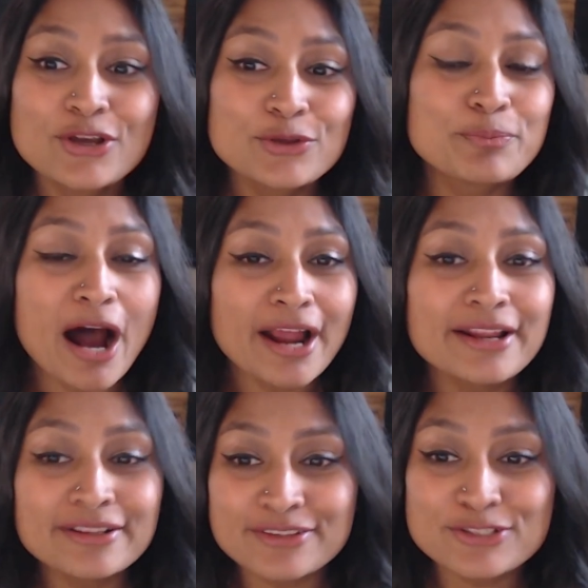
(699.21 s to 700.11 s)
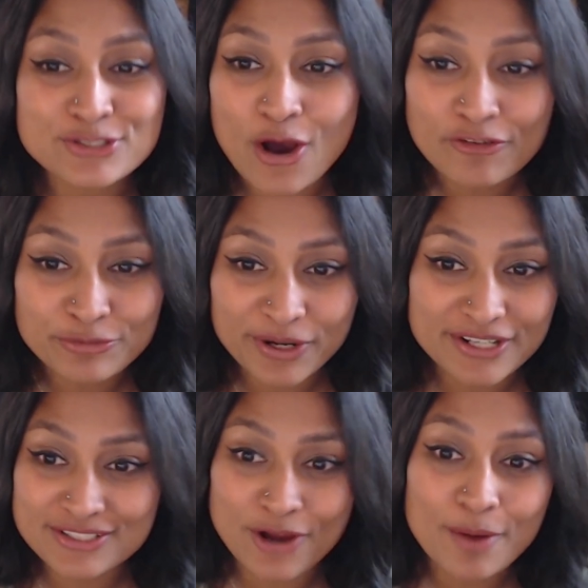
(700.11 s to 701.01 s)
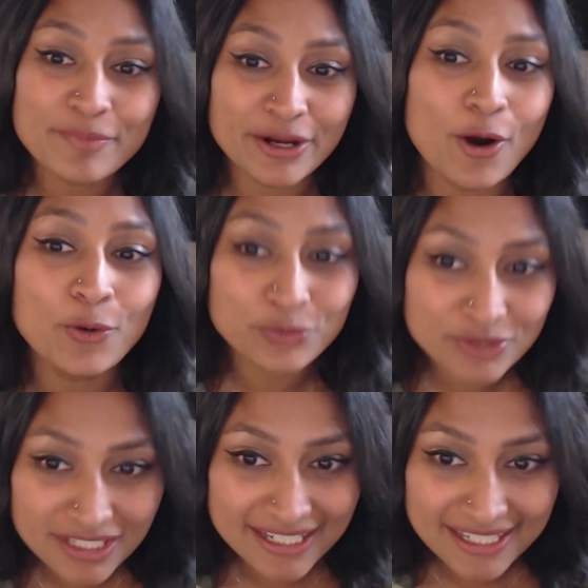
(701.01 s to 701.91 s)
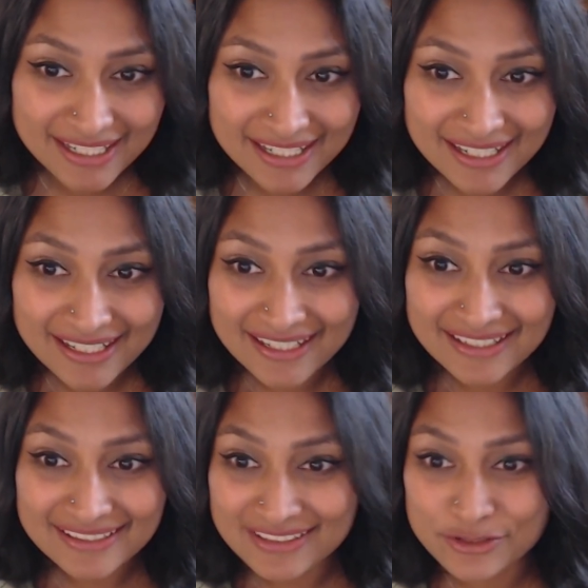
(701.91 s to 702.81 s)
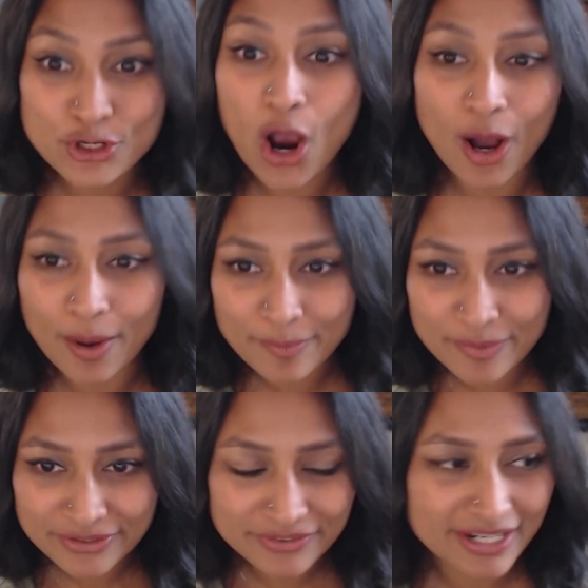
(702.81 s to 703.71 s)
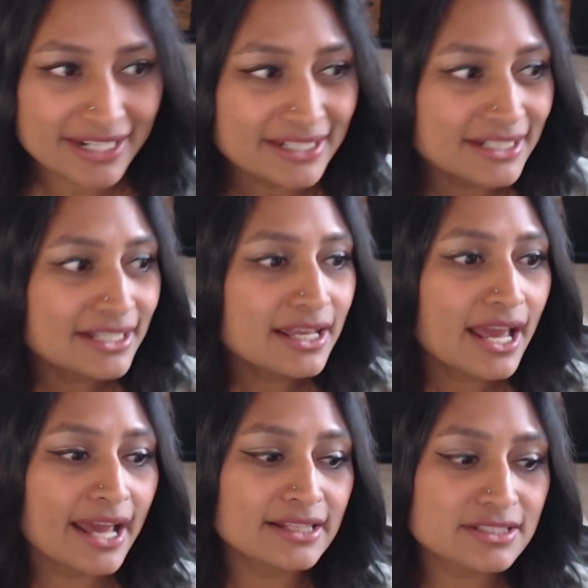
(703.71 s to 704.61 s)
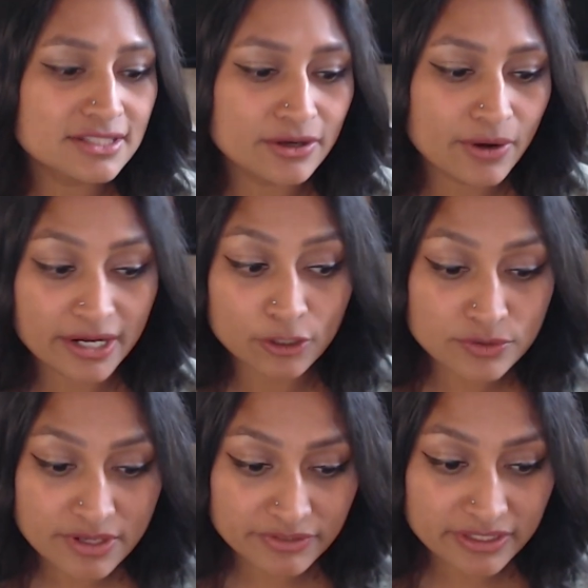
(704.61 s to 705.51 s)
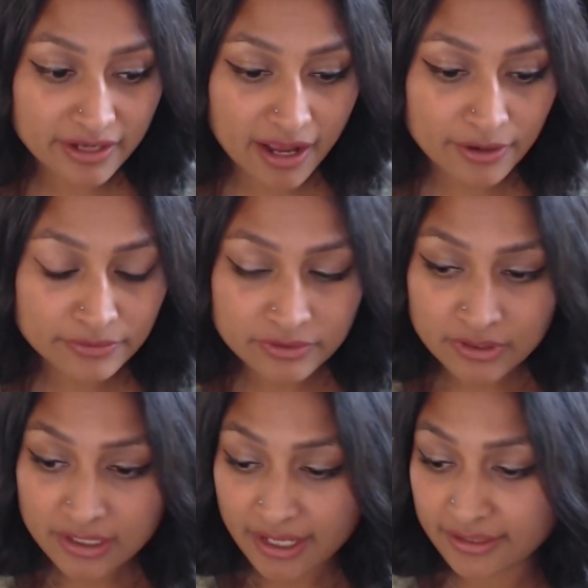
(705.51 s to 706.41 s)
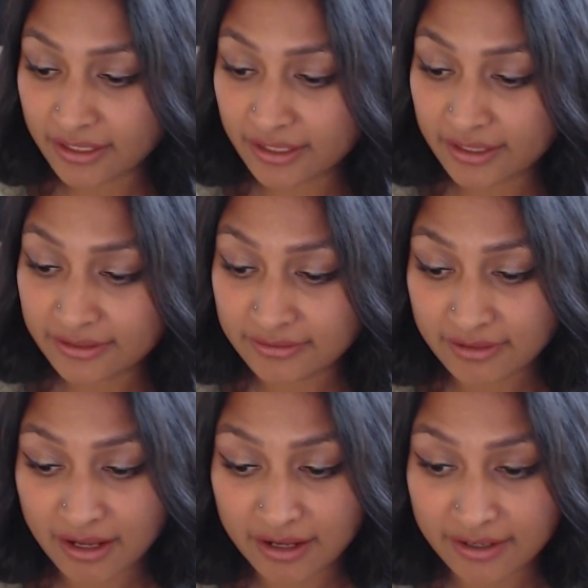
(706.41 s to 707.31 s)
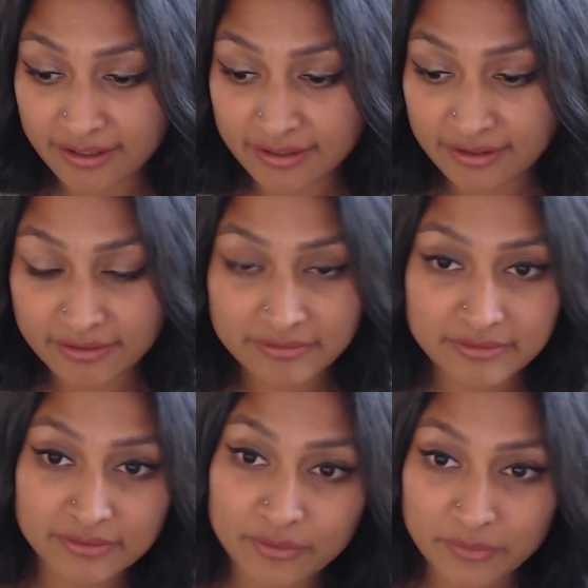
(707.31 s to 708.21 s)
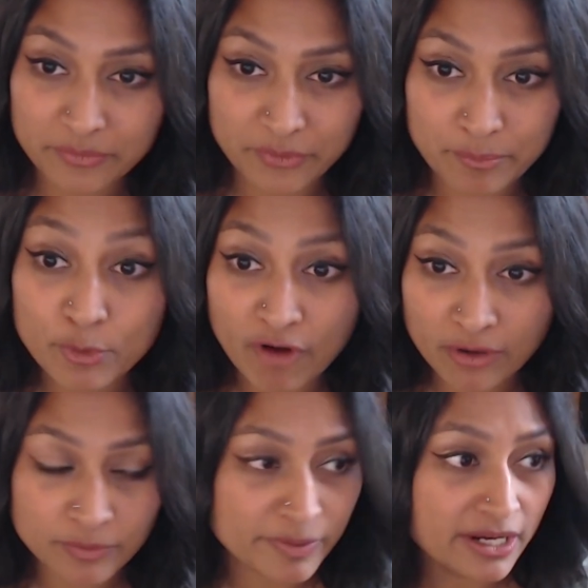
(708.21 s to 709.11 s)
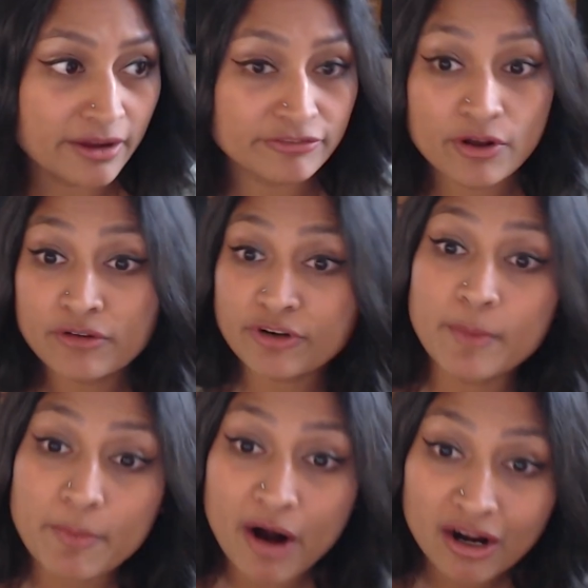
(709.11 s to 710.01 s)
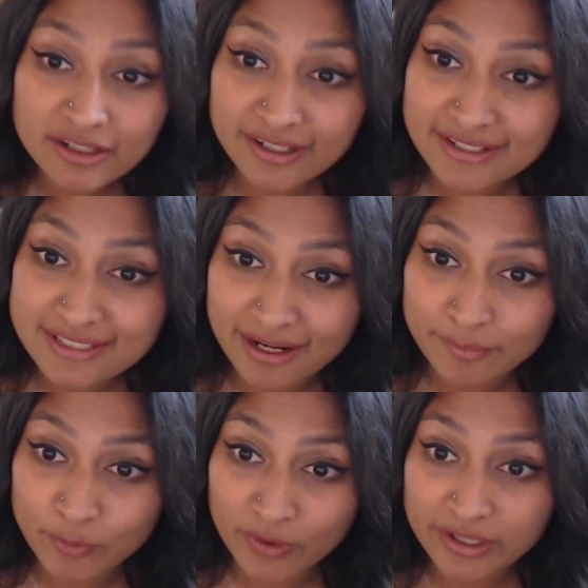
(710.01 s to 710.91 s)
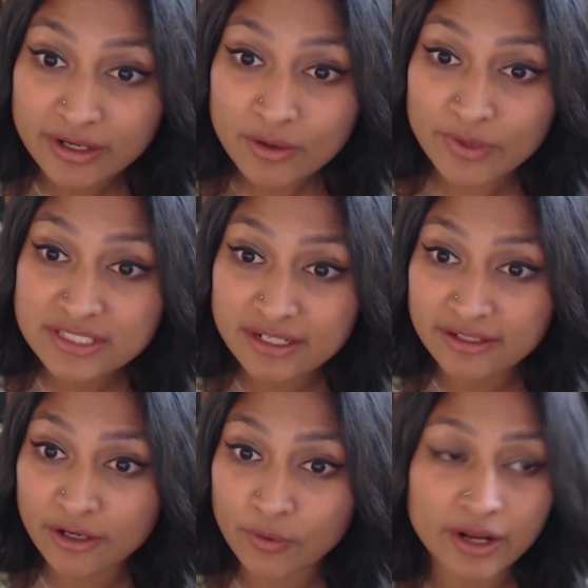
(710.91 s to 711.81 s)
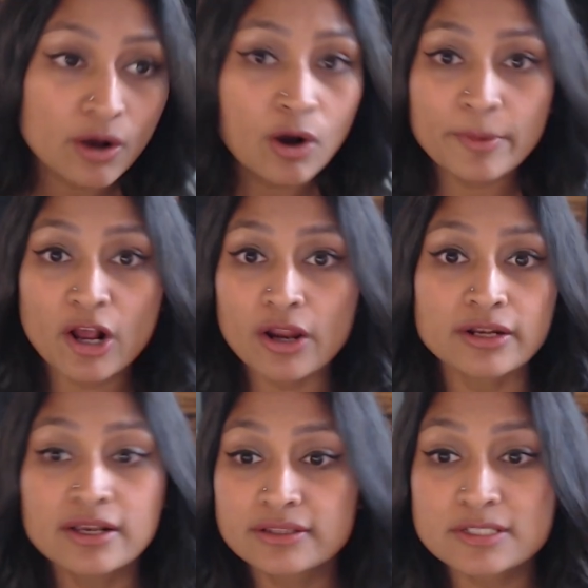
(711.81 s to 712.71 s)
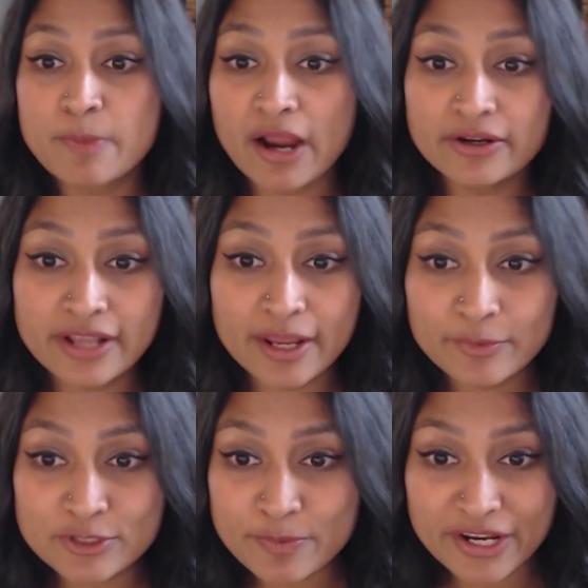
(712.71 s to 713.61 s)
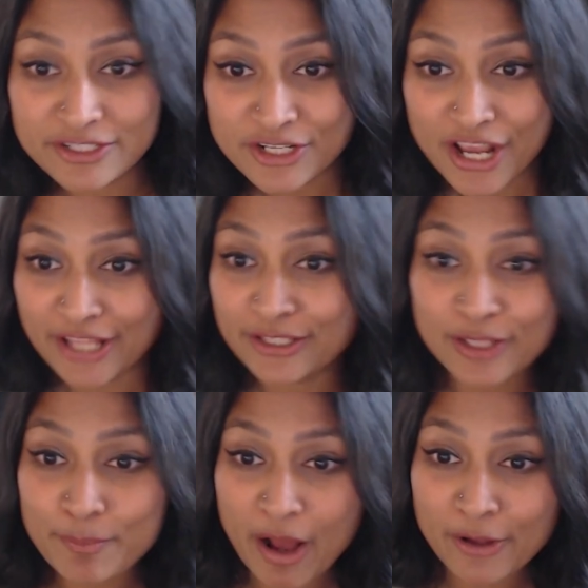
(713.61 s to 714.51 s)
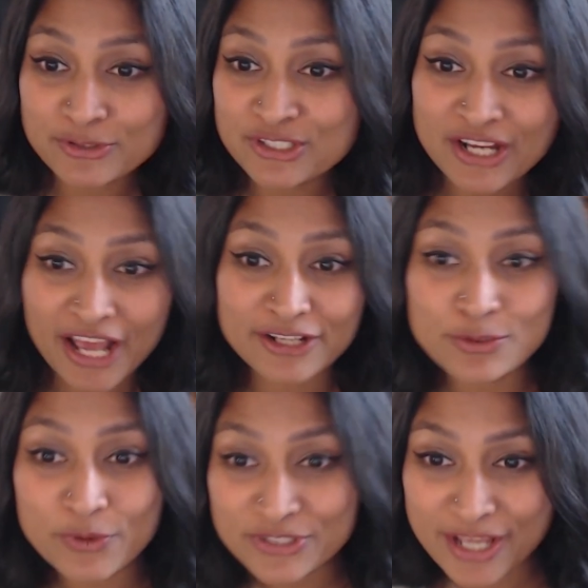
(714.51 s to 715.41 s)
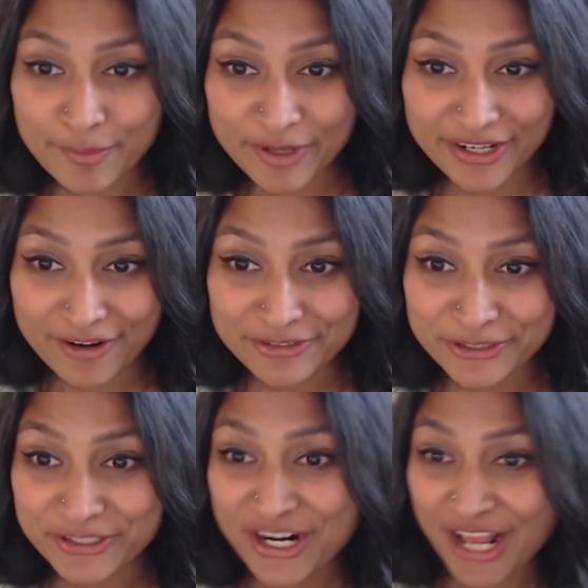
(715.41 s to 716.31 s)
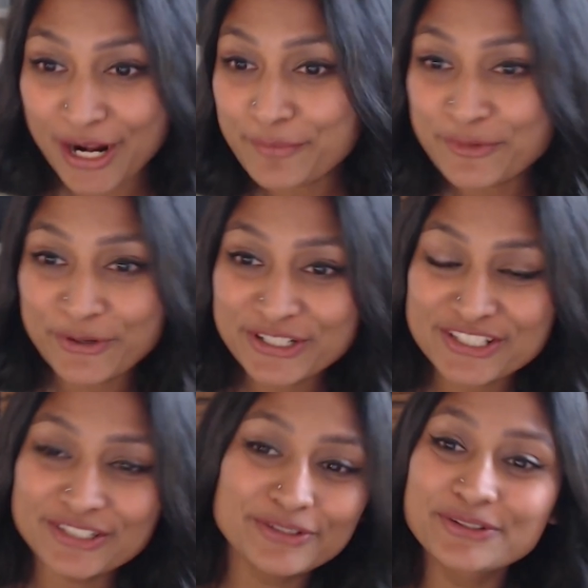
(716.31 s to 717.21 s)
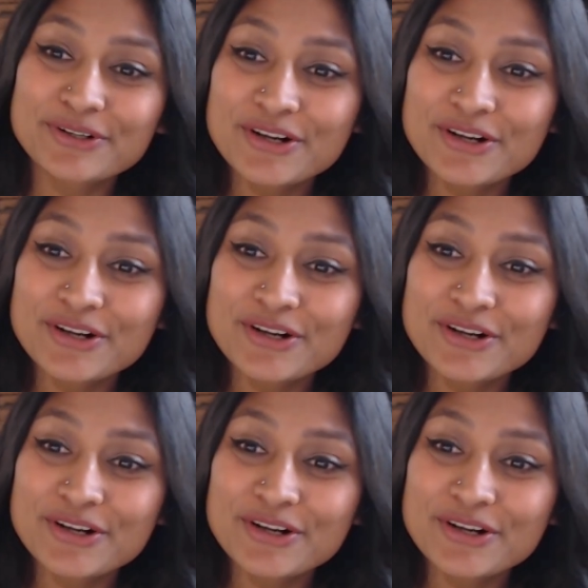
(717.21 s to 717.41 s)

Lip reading: Buying this software is not my only job, right? And so I close everything out and then I move on with my life. From a marketing standpoint, we're sitting there going, oh my God, this buyer came on this page and then they bounced and it's the worst campaign ever. And I'm going to